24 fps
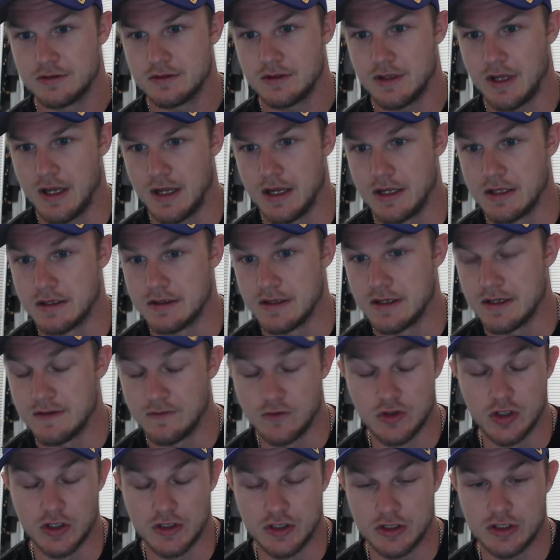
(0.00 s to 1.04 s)
and they've
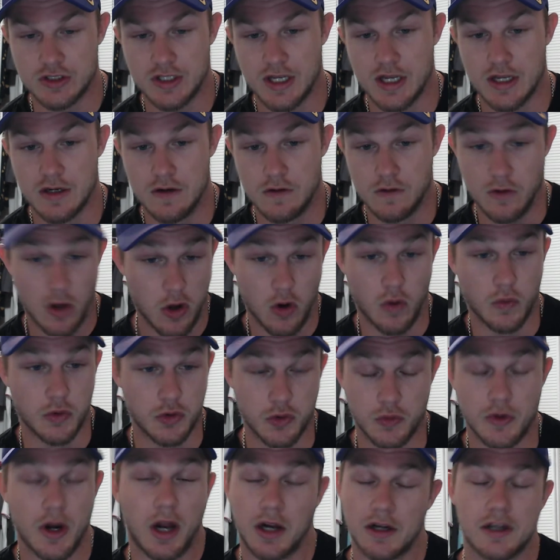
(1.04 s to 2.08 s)
just said, no, you're
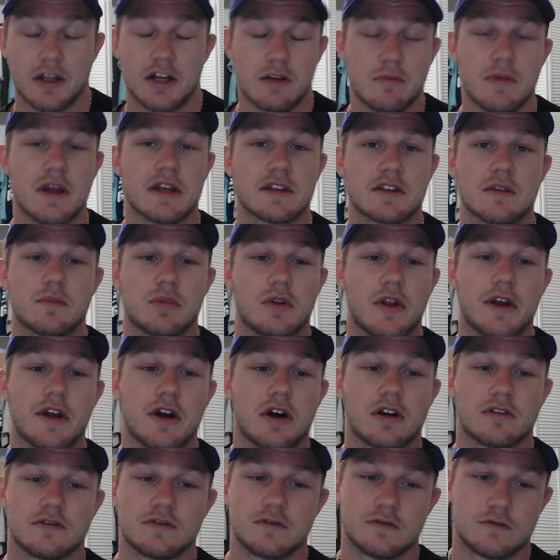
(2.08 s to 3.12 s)
not going to make the
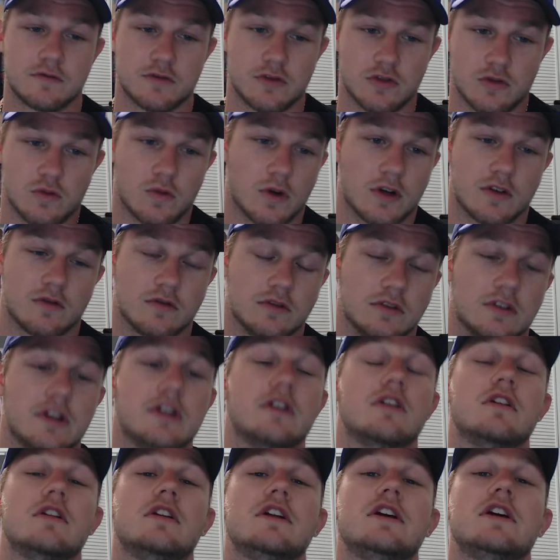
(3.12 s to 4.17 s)
playoff. You are
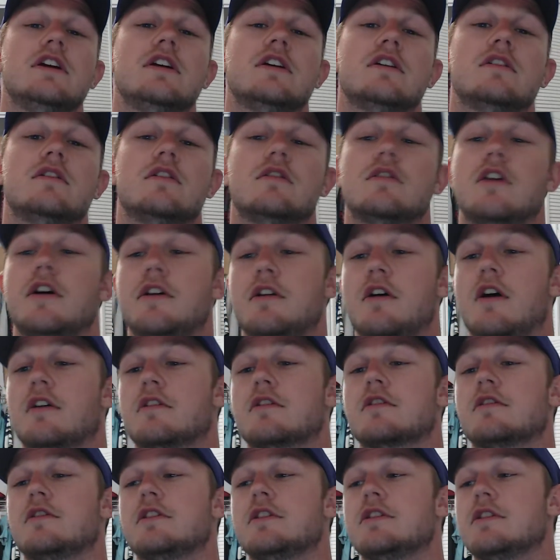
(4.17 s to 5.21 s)
literally and
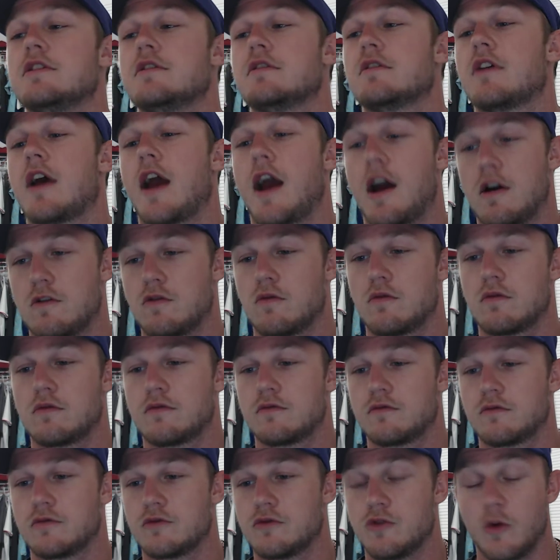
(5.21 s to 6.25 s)
utterly out.
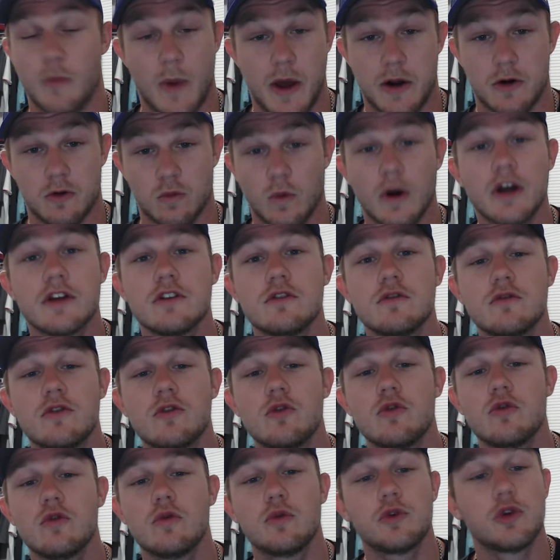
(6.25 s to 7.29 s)
No matter what you
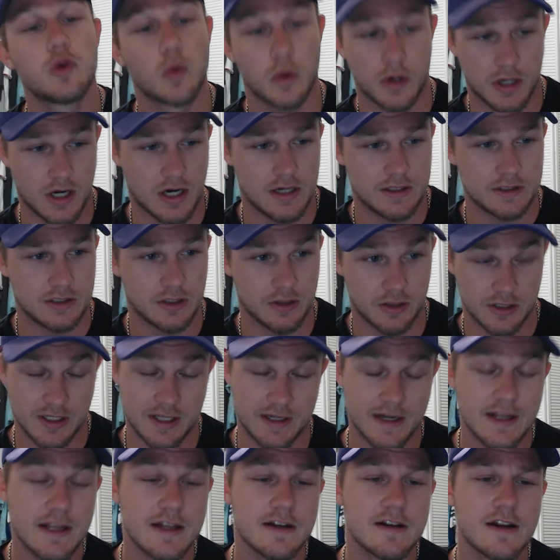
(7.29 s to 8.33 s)
do, you are not going to get
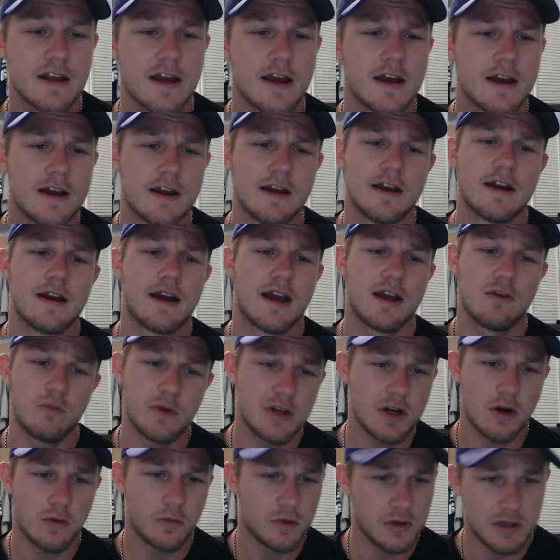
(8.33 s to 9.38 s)
in, and we
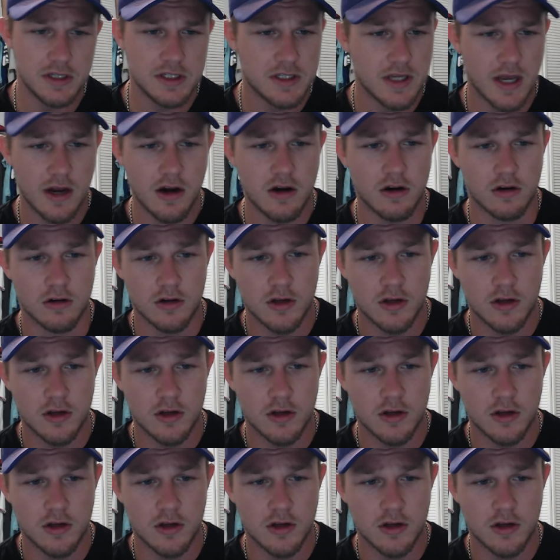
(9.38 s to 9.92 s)
don't really care